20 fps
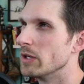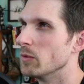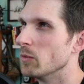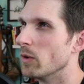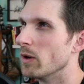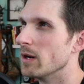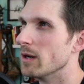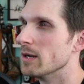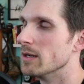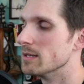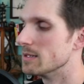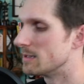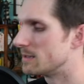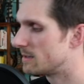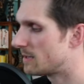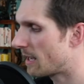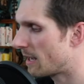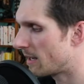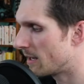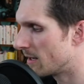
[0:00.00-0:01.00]
was
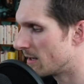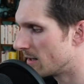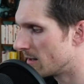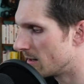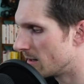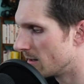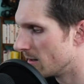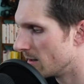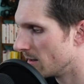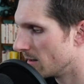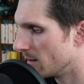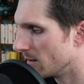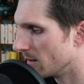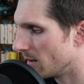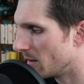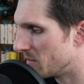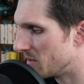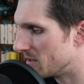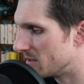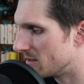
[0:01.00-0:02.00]
saying,
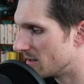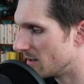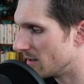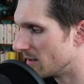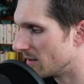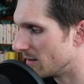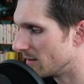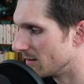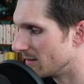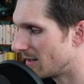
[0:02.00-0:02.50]
let me see.